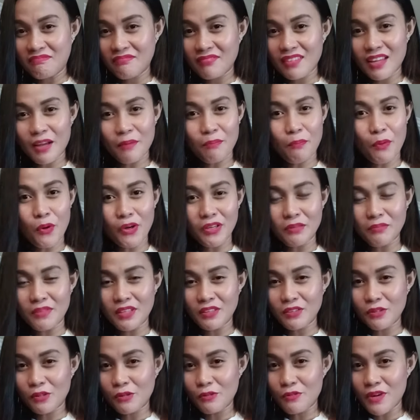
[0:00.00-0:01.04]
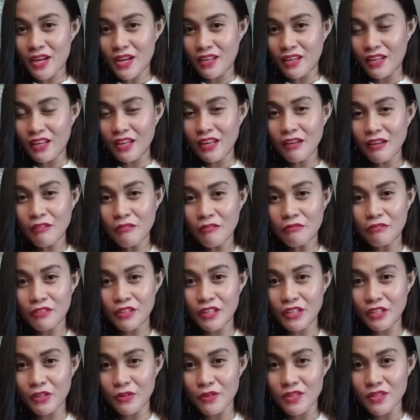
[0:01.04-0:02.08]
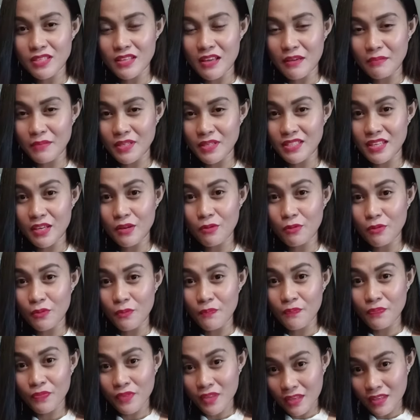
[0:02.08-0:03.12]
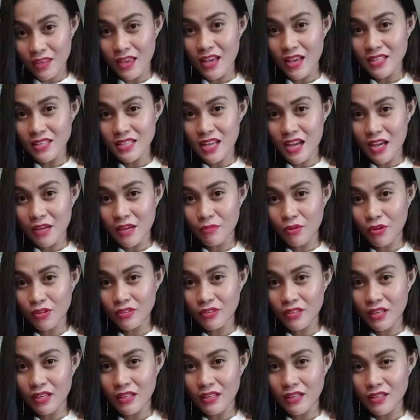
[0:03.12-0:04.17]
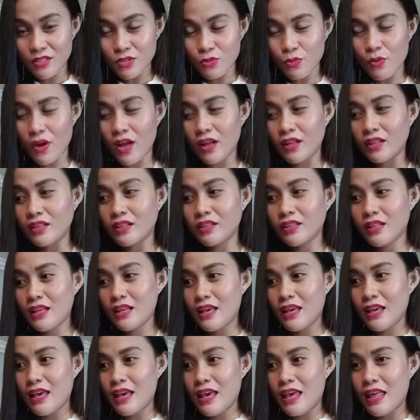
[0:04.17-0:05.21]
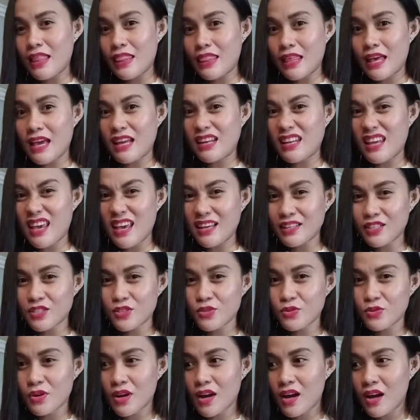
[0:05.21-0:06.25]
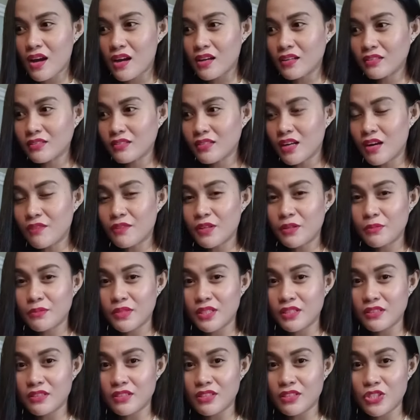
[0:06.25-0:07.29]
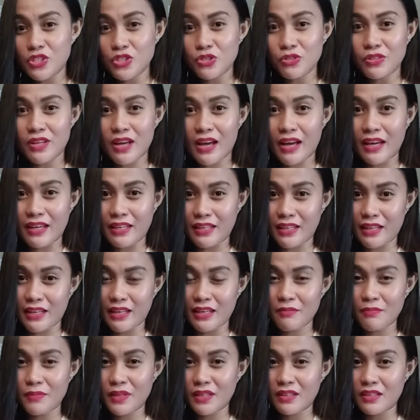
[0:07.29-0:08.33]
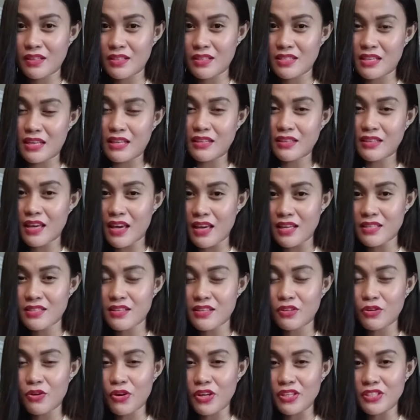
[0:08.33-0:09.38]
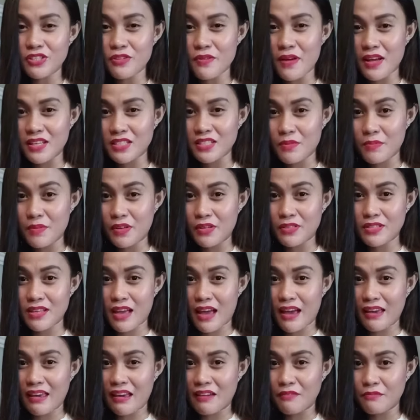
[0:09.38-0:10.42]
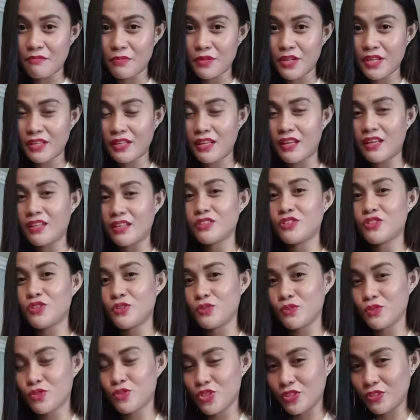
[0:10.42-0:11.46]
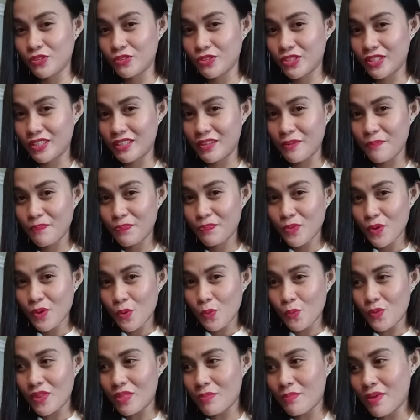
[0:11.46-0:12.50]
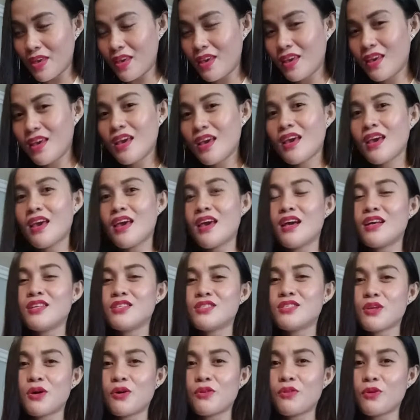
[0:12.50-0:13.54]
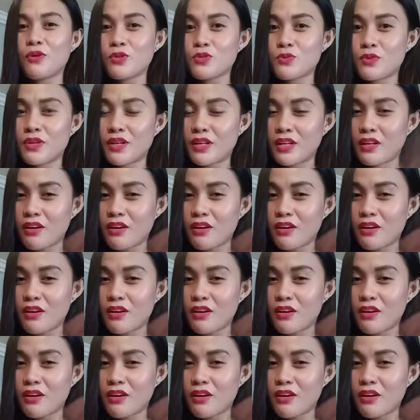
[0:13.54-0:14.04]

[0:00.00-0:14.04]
appointment already for the US Embassy, yes, I brought that as well. And then extra government issued ID, because in case they're going to ask me, because I am bringing 2 children with me. And so those were the